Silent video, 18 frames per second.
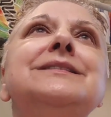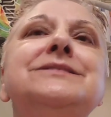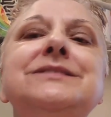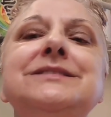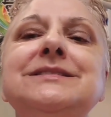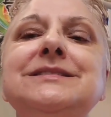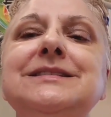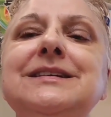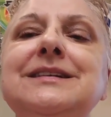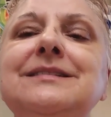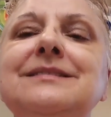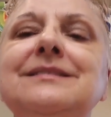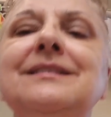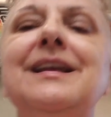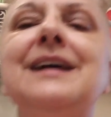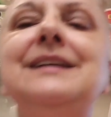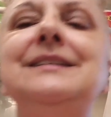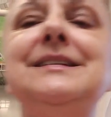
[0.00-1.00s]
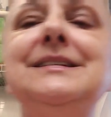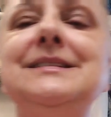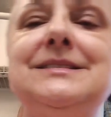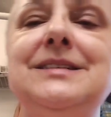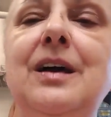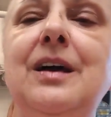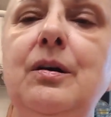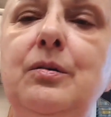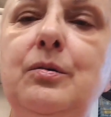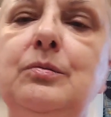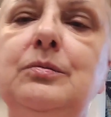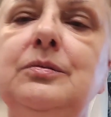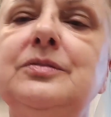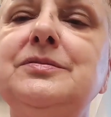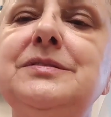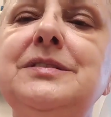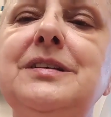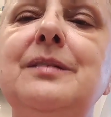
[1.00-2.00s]
it's just getting like this
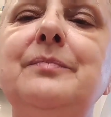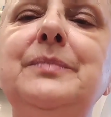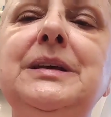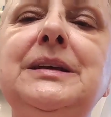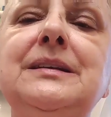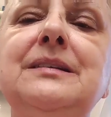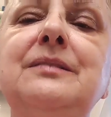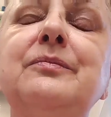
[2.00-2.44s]
hole or something